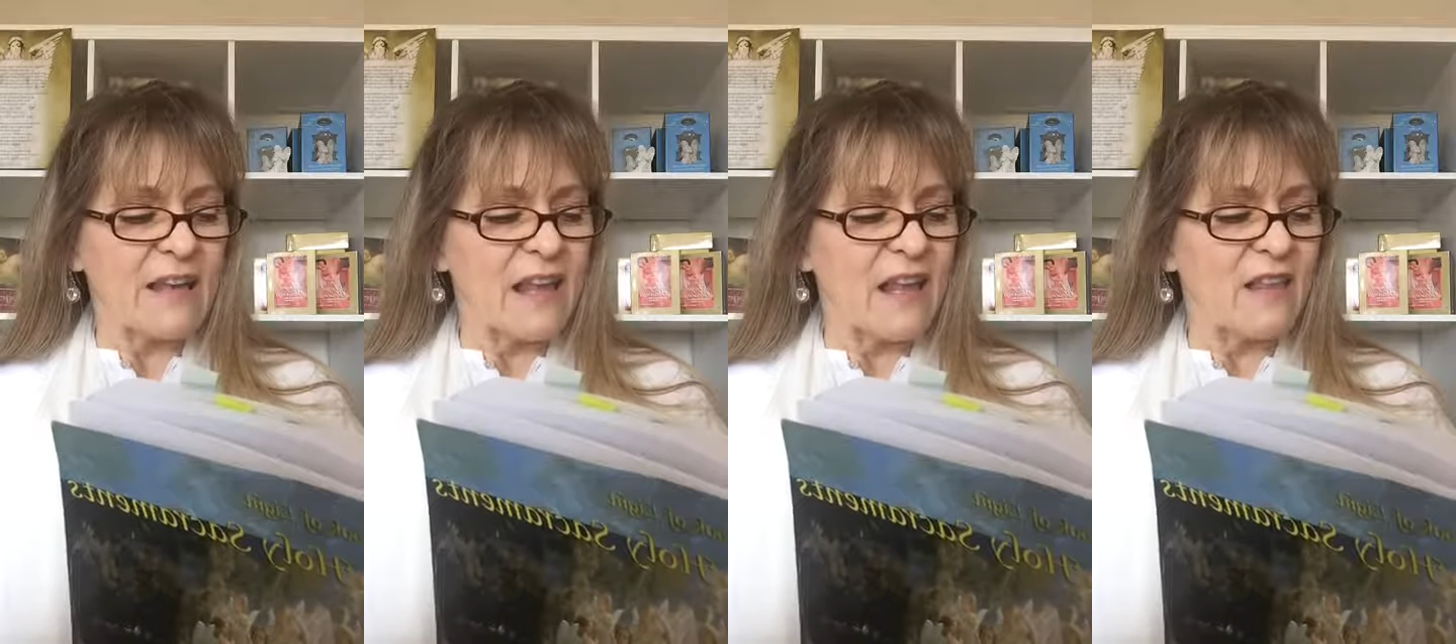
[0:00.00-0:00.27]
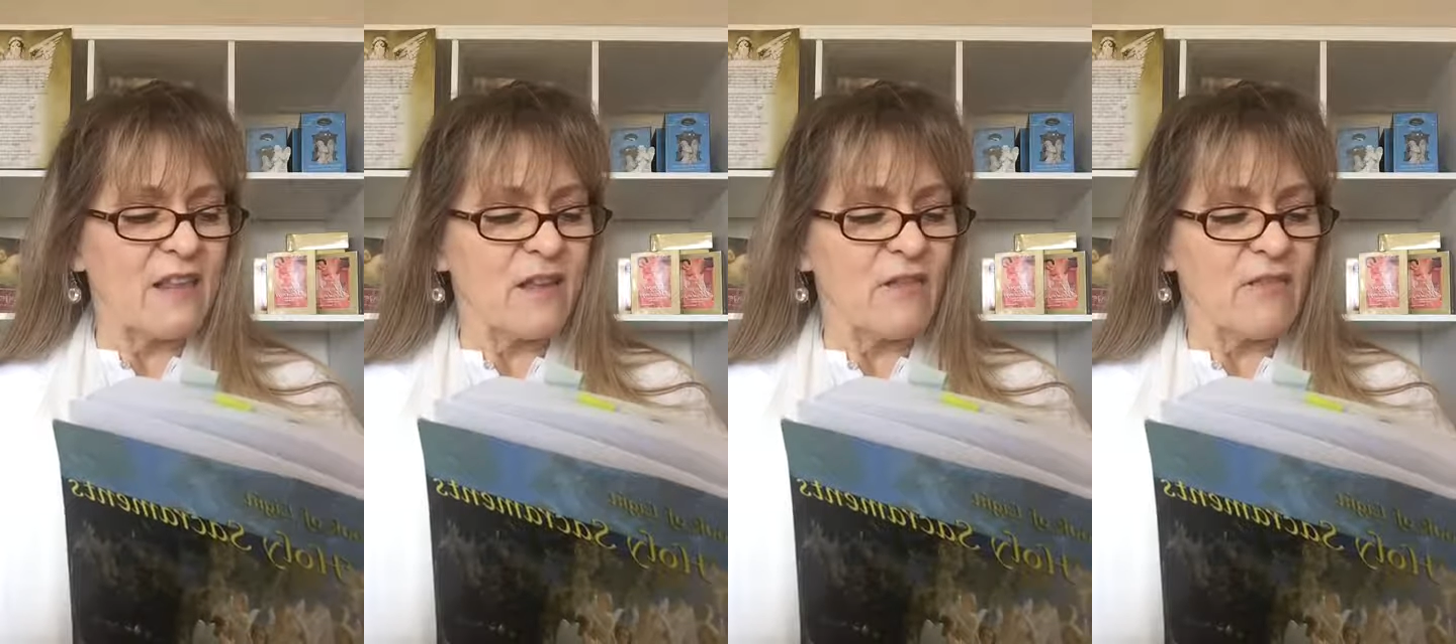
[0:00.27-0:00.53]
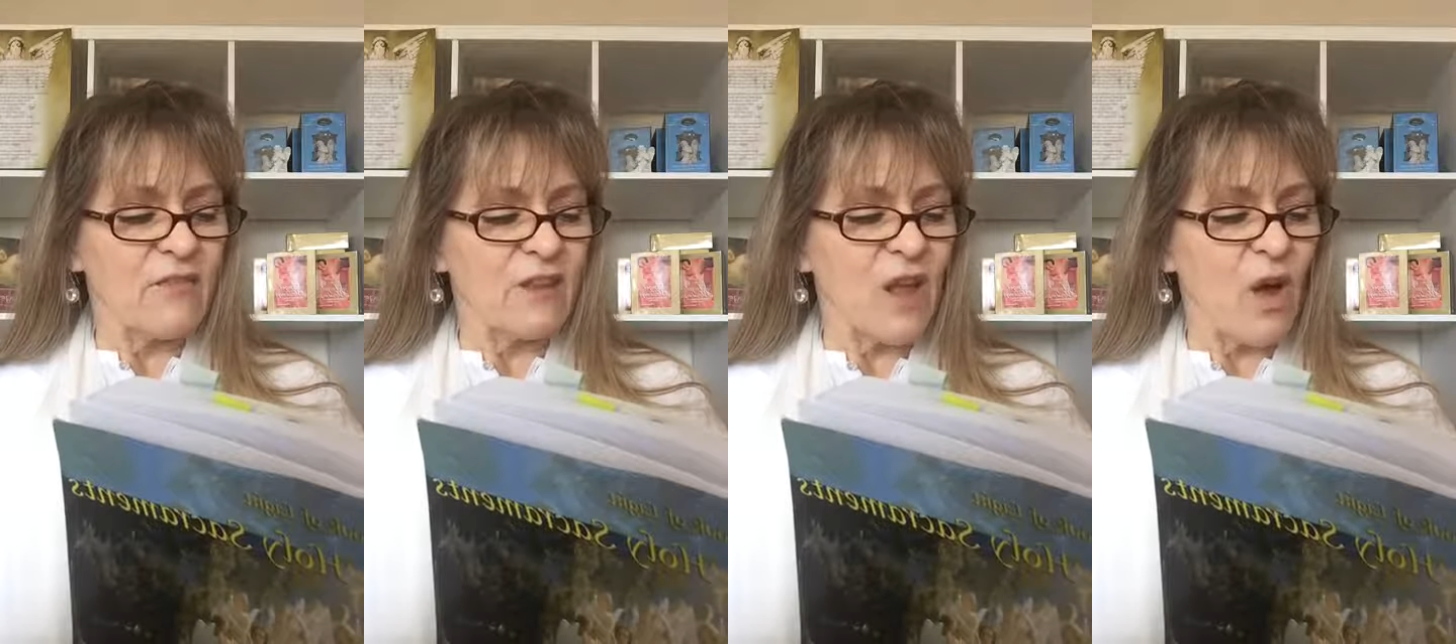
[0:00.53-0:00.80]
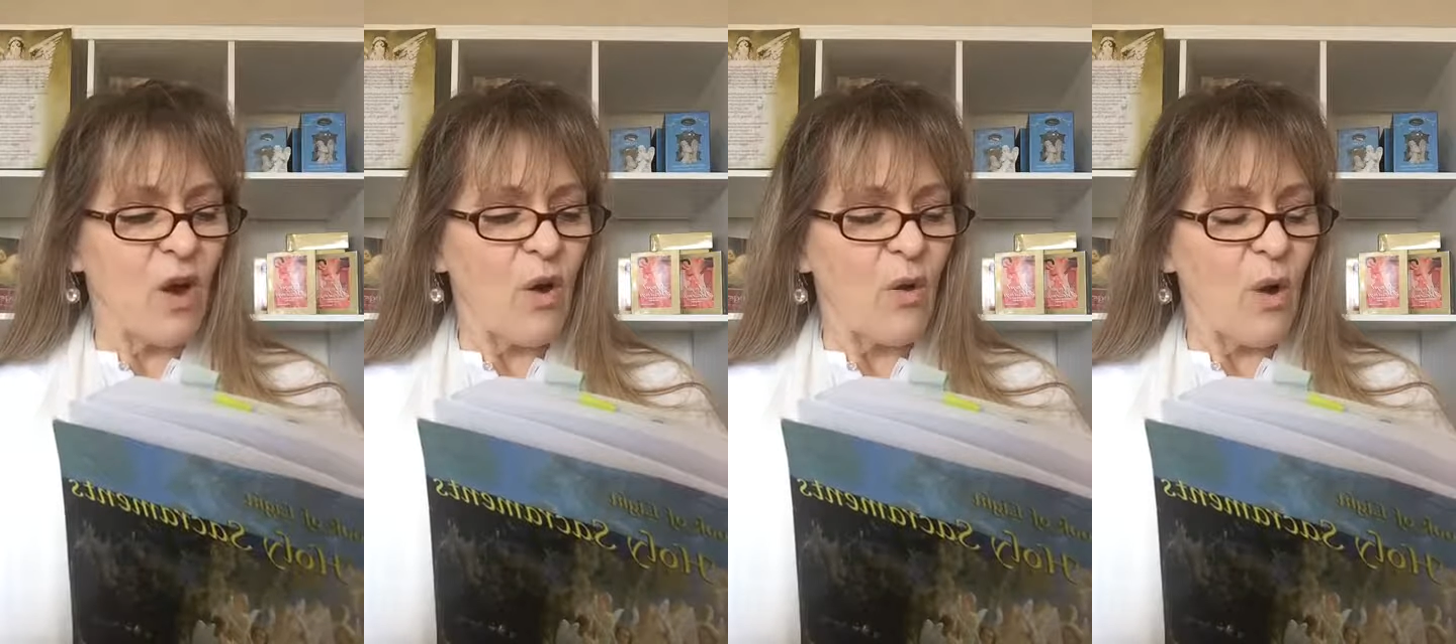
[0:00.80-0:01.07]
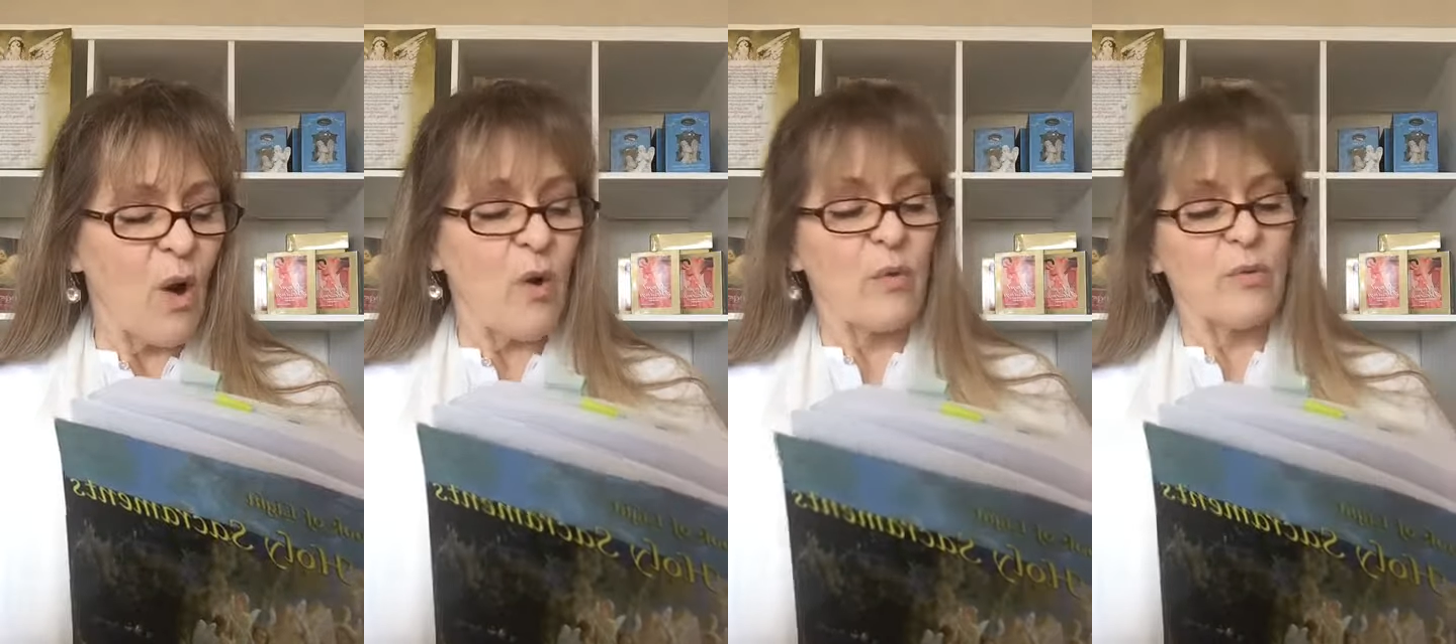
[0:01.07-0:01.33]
in the flow.